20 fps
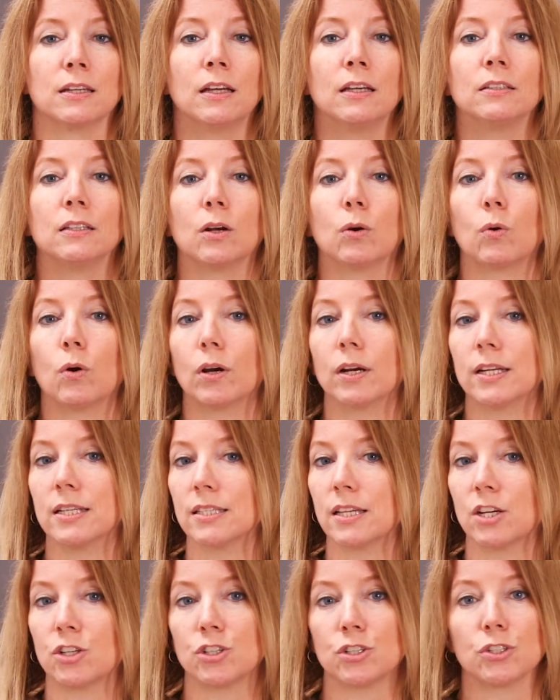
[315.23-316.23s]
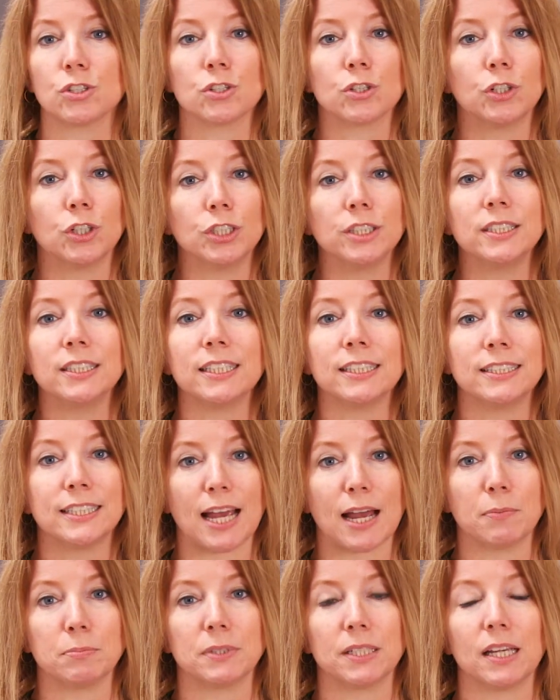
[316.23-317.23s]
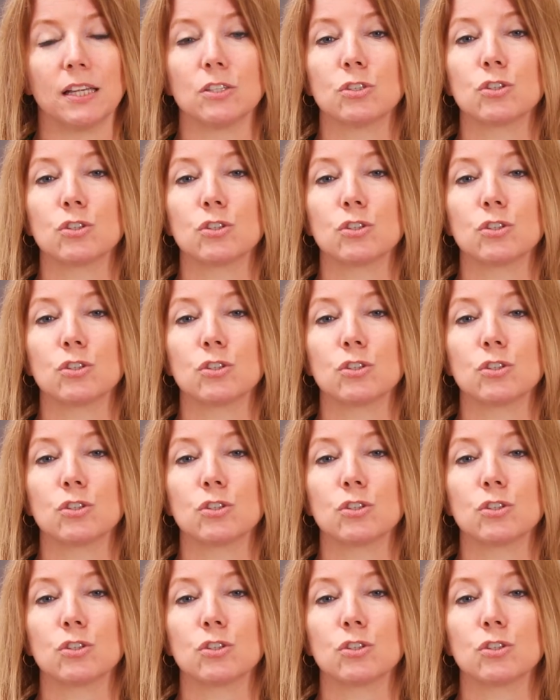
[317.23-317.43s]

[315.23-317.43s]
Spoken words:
that organizations couldn't adapt and